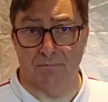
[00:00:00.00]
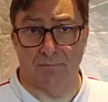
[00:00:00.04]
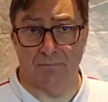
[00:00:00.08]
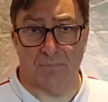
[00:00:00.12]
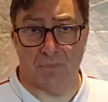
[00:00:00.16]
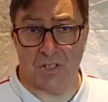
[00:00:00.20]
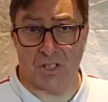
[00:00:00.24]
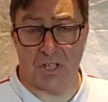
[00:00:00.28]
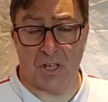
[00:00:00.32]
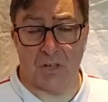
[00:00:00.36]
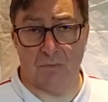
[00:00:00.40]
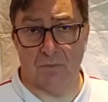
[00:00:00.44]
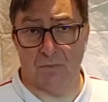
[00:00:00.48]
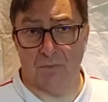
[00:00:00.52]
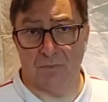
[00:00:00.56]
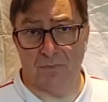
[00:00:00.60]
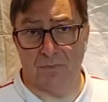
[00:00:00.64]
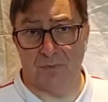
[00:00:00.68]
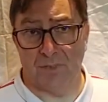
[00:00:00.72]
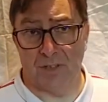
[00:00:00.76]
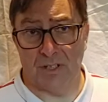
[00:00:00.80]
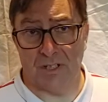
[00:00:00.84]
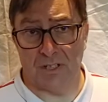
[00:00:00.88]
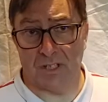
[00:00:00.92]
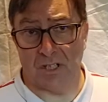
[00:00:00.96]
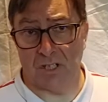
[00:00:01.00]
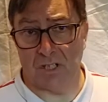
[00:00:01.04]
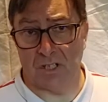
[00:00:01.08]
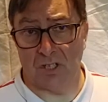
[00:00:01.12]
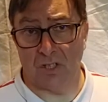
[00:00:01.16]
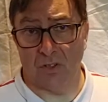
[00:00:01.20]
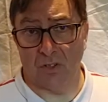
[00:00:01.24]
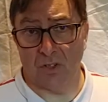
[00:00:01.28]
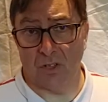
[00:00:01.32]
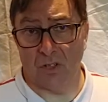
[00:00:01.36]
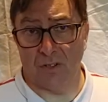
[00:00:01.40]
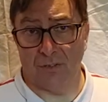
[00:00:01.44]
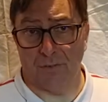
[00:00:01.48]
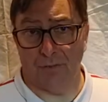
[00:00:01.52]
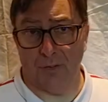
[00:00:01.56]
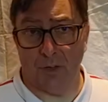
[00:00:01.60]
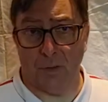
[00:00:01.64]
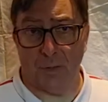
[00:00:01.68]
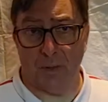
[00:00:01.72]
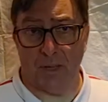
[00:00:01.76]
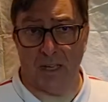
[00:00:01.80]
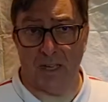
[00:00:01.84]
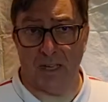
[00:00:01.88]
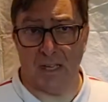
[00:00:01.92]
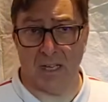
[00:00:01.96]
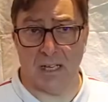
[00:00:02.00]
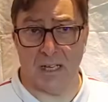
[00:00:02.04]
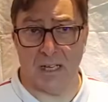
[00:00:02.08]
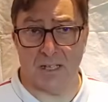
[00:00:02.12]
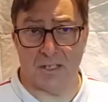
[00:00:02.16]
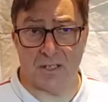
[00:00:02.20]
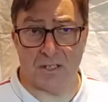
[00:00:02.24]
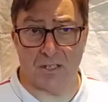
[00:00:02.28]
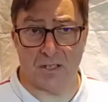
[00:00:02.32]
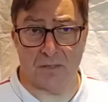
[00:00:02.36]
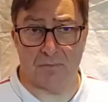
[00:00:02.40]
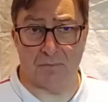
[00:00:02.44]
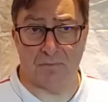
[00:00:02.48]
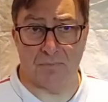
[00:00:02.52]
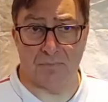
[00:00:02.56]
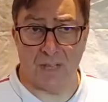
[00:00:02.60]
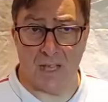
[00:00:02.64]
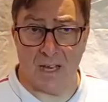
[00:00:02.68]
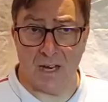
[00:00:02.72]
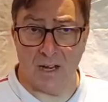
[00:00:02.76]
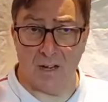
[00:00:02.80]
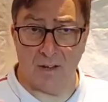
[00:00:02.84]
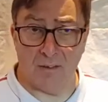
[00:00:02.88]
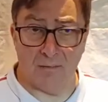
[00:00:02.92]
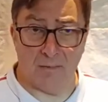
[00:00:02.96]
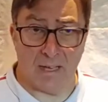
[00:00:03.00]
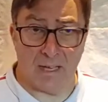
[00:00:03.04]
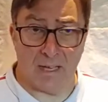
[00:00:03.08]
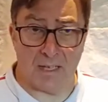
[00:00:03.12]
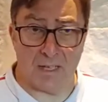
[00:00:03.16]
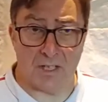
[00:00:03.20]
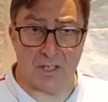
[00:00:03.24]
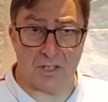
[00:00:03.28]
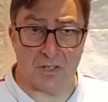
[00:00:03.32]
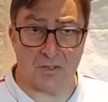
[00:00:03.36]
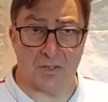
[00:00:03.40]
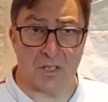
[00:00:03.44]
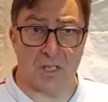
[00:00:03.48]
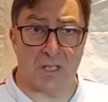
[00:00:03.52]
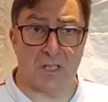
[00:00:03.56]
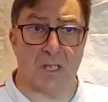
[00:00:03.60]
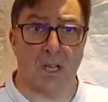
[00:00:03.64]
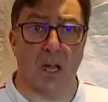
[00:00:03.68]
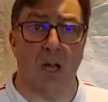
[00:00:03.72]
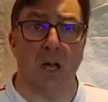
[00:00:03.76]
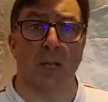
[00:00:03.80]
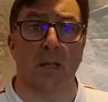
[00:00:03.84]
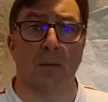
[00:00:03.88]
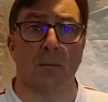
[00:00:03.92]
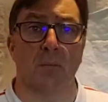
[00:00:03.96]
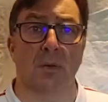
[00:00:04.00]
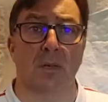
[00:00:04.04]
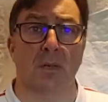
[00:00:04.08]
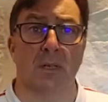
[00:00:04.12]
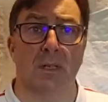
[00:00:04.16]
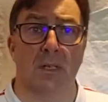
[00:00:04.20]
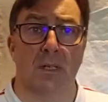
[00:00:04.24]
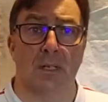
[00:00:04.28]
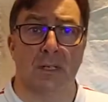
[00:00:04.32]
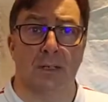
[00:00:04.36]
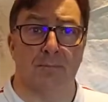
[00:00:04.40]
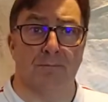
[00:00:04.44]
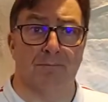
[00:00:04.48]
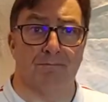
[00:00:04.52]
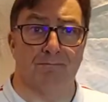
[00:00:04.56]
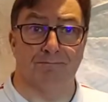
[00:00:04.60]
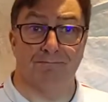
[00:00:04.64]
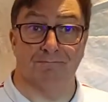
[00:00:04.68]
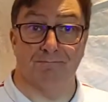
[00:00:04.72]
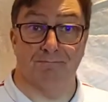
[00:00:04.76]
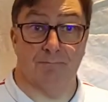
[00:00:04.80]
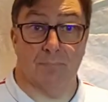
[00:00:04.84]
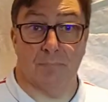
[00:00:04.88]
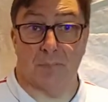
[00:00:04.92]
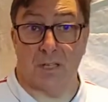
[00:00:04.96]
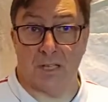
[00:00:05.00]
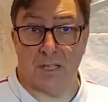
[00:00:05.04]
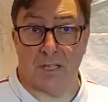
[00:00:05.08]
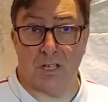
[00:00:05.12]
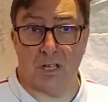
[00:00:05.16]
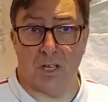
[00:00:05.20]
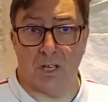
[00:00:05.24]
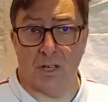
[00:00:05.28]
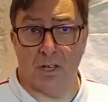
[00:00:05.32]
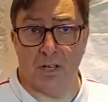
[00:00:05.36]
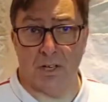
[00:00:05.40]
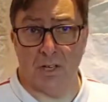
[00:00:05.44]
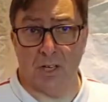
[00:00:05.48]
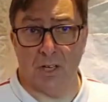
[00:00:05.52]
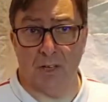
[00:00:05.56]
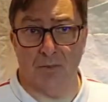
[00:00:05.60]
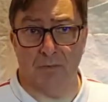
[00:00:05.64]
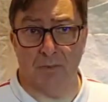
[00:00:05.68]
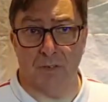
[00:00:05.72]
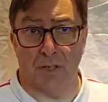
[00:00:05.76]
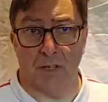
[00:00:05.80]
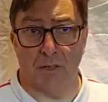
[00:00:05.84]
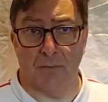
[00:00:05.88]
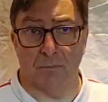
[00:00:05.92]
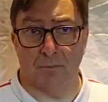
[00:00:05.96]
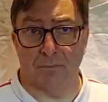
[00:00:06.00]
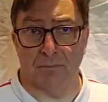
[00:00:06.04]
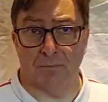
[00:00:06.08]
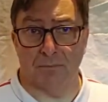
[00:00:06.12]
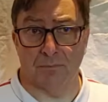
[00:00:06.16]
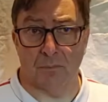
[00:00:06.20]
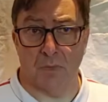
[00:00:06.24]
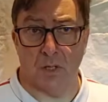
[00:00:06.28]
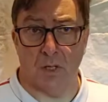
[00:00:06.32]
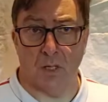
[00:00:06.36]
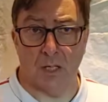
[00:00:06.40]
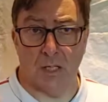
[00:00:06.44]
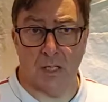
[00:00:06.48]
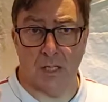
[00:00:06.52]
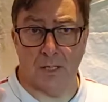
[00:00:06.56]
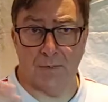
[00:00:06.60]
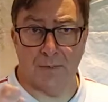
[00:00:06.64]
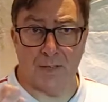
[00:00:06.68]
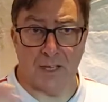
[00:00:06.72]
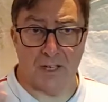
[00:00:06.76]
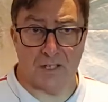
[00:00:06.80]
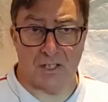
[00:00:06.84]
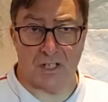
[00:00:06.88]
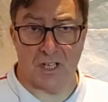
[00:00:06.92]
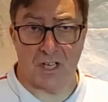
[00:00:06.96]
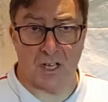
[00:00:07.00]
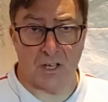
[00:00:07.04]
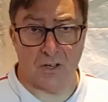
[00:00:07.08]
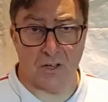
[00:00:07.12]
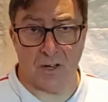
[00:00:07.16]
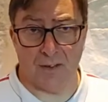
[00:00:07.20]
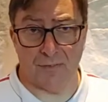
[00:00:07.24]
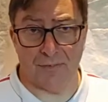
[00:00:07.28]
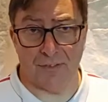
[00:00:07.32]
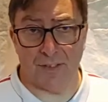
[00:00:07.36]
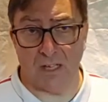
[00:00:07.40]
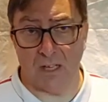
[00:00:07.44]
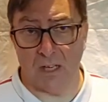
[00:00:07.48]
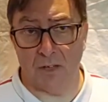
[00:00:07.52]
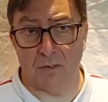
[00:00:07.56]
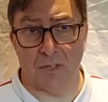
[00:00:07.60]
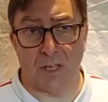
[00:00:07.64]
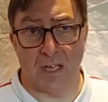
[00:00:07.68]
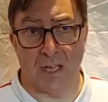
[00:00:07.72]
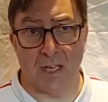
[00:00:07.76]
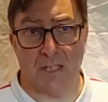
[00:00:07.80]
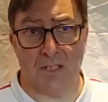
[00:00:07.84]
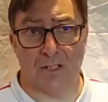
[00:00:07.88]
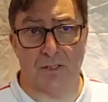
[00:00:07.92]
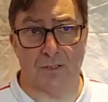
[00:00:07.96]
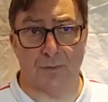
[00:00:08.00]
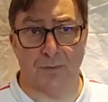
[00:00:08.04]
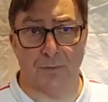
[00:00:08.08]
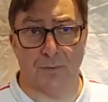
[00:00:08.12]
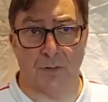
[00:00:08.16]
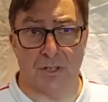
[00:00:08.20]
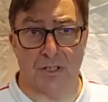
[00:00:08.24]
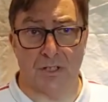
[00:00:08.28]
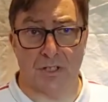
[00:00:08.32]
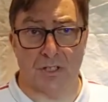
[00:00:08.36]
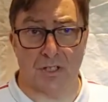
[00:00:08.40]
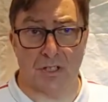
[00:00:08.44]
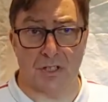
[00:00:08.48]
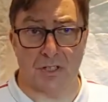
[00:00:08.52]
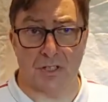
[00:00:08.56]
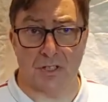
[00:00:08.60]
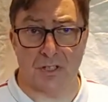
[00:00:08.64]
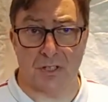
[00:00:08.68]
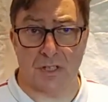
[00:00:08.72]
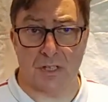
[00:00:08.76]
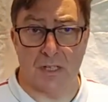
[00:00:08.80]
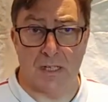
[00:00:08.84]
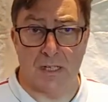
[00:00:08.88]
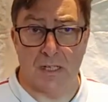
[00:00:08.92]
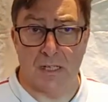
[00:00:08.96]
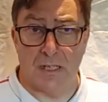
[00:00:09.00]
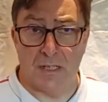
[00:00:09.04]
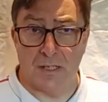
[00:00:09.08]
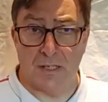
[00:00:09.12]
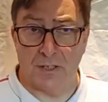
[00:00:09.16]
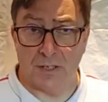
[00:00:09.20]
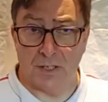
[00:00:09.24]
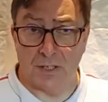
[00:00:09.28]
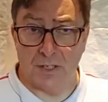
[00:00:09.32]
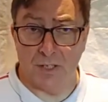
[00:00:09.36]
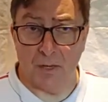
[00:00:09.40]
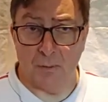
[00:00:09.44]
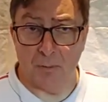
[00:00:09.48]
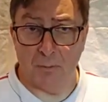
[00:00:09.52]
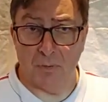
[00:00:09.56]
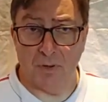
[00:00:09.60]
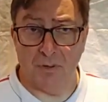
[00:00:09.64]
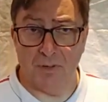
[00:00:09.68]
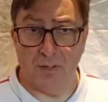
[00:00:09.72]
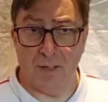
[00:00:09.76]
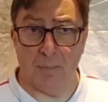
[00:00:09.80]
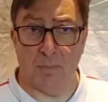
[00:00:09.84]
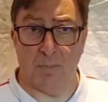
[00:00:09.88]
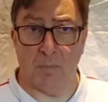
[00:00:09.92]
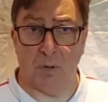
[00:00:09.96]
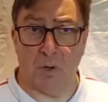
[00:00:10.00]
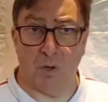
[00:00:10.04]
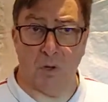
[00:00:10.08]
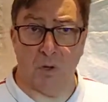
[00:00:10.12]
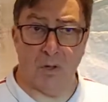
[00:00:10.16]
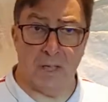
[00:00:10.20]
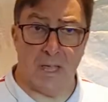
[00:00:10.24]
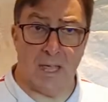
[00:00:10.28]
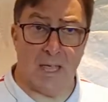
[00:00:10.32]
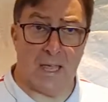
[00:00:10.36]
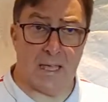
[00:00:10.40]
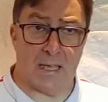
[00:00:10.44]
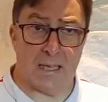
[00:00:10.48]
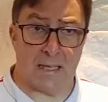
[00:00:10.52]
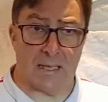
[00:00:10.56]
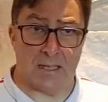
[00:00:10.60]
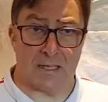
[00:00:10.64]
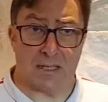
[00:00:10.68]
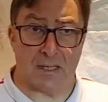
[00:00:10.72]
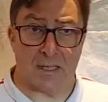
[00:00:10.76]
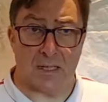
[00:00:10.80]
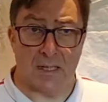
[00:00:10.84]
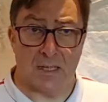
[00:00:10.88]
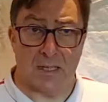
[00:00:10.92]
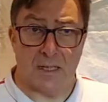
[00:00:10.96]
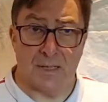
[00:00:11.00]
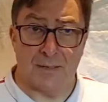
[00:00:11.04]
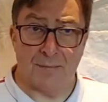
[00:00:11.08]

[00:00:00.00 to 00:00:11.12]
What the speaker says: So, for instance, look at the following indicators: their industry type, their turnover, their geographic location, for instance, the number of employees,